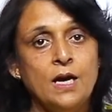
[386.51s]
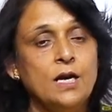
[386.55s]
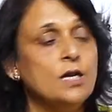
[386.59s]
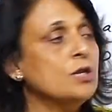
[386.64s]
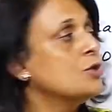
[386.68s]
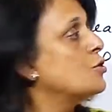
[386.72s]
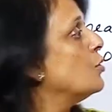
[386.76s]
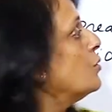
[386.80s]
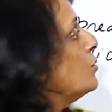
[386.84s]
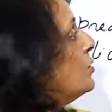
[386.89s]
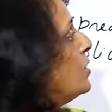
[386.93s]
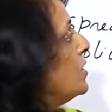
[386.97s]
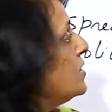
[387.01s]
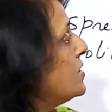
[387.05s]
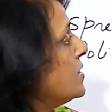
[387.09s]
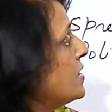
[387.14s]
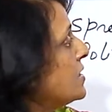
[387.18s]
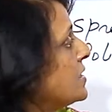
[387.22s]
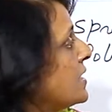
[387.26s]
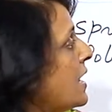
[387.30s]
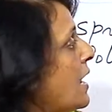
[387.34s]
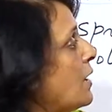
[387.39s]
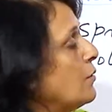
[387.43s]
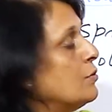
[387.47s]
So this
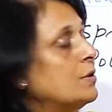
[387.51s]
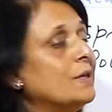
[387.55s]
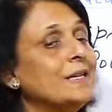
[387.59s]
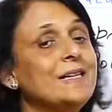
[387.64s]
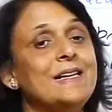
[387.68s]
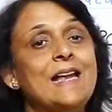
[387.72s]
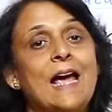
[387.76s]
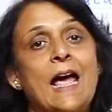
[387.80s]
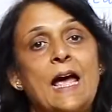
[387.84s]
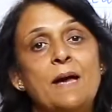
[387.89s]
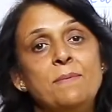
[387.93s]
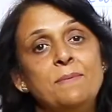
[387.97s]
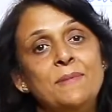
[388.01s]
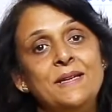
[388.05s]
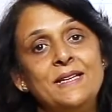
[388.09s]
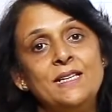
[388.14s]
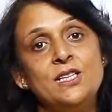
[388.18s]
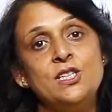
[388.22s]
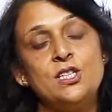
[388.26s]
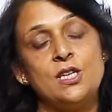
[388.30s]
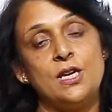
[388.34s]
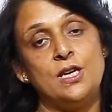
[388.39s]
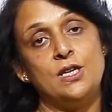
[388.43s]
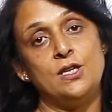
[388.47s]
is how the
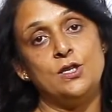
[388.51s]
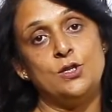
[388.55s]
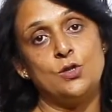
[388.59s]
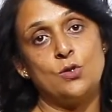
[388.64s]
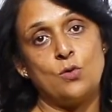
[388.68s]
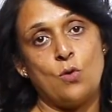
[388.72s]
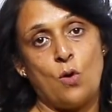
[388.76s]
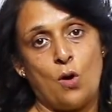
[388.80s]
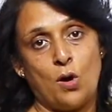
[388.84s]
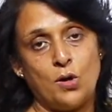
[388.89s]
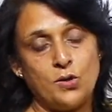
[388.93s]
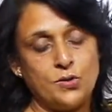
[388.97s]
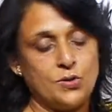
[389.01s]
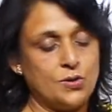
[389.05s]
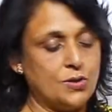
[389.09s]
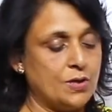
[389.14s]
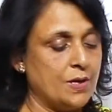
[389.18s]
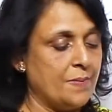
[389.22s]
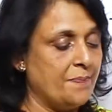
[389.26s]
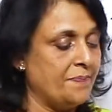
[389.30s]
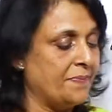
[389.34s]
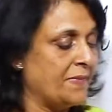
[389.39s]
damage is caused.